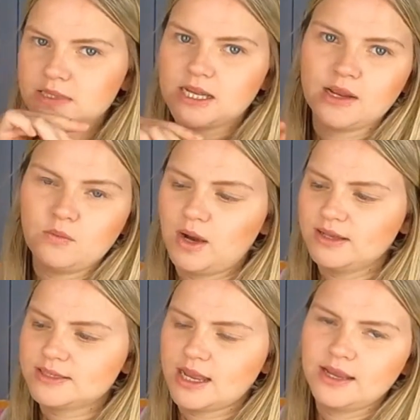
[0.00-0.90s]
take what
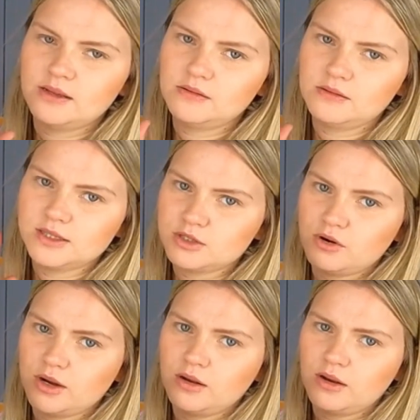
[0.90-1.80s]
I say as
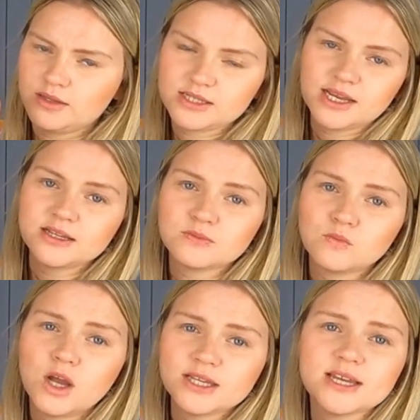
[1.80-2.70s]
what
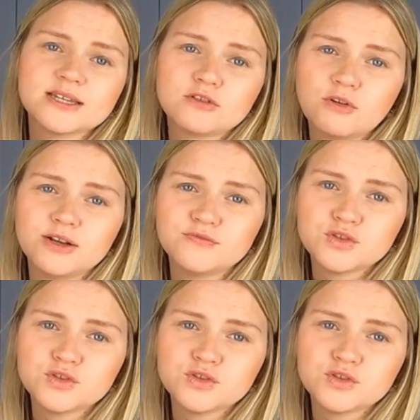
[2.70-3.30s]
I say as a grain